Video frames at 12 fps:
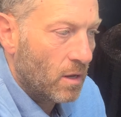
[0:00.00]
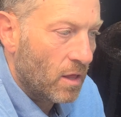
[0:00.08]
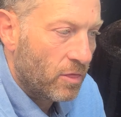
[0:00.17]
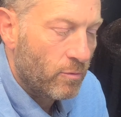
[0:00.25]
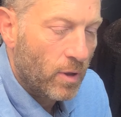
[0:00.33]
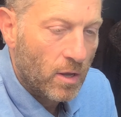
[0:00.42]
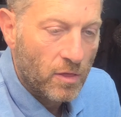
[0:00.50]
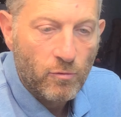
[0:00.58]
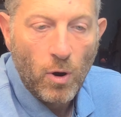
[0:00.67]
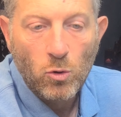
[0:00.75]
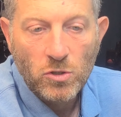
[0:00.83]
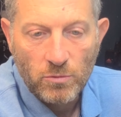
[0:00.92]

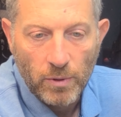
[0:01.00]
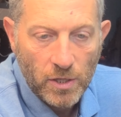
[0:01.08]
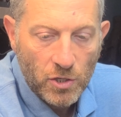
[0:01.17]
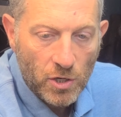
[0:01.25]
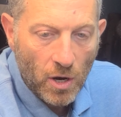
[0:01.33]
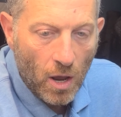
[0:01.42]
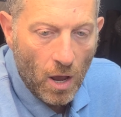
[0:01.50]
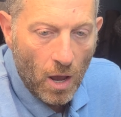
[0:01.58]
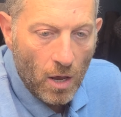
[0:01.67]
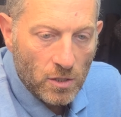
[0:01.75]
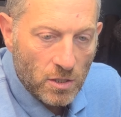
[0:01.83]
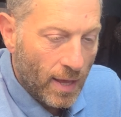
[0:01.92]
throw switch.
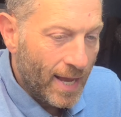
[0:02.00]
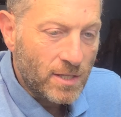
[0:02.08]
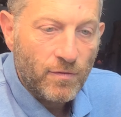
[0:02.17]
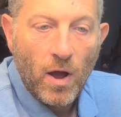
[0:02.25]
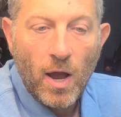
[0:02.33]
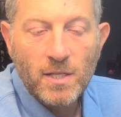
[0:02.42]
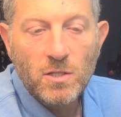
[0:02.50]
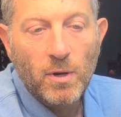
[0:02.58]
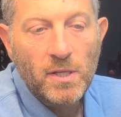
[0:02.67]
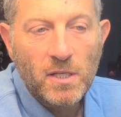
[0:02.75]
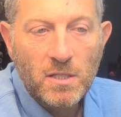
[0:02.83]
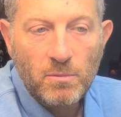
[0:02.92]
So that's fine. So
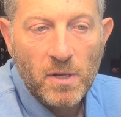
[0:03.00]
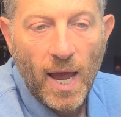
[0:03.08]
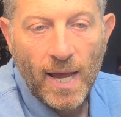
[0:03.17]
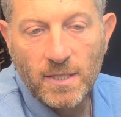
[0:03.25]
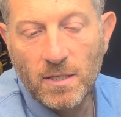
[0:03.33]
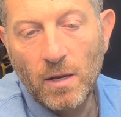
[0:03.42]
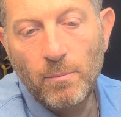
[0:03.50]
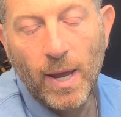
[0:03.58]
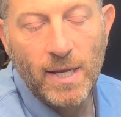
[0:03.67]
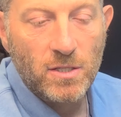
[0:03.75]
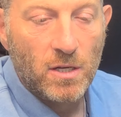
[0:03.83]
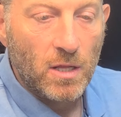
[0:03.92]
I did some tests, and
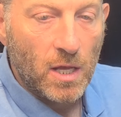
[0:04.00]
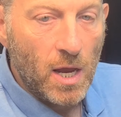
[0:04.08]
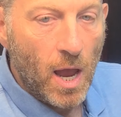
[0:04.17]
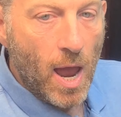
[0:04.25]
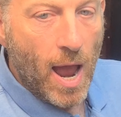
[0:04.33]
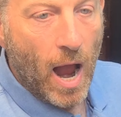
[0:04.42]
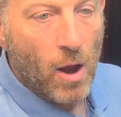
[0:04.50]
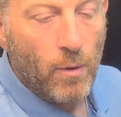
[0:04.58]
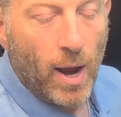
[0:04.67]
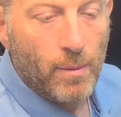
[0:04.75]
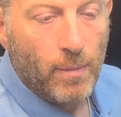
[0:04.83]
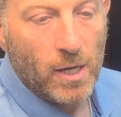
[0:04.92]
basically I
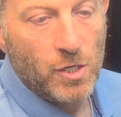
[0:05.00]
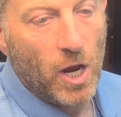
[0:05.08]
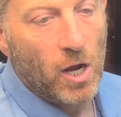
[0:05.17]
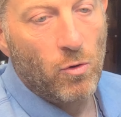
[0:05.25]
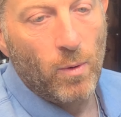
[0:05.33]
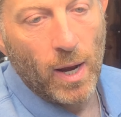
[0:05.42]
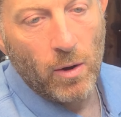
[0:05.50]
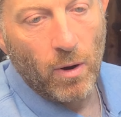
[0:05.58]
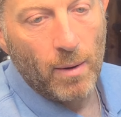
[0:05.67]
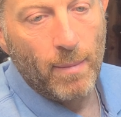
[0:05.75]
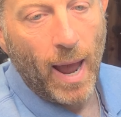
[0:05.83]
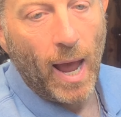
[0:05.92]
ran my generator
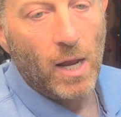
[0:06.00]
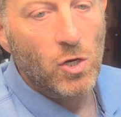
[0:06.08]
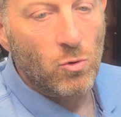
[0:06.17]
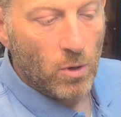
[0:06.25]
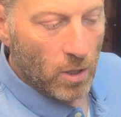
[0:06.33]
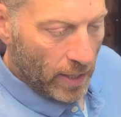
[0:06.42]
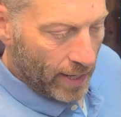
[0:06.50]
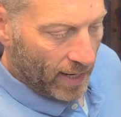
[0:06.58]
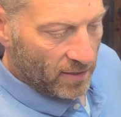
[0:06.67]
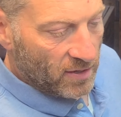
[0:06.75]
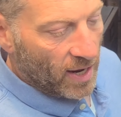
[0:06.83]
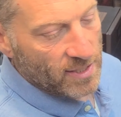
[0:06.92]
on manual, and
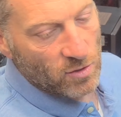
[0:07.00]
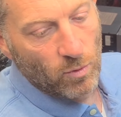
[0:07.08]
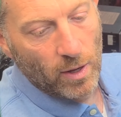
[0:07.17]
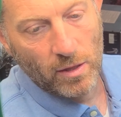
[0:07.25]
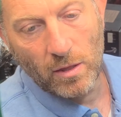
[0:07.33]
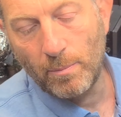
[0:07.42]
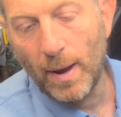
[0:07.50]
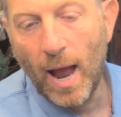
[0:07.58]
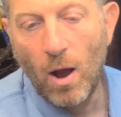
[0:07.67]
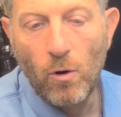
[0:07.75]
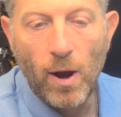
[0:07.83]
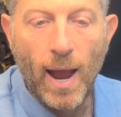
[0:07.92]
I test whether the
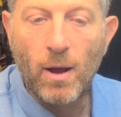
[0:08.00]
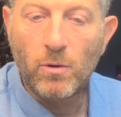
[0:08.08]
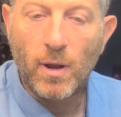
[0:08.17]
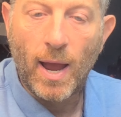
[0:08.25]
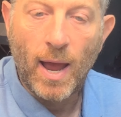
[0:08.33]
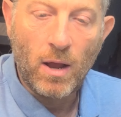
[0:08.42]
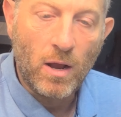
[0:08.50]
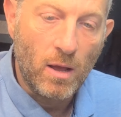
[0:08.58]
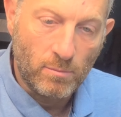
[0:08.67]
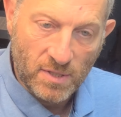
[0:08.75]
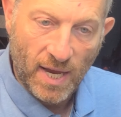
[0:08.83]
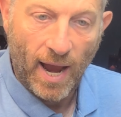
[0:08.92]
power
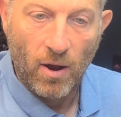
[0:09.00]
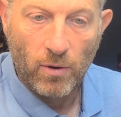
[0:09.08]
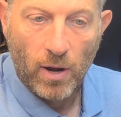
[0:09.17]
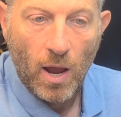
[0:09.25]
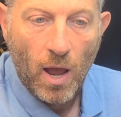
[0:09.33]
comes out.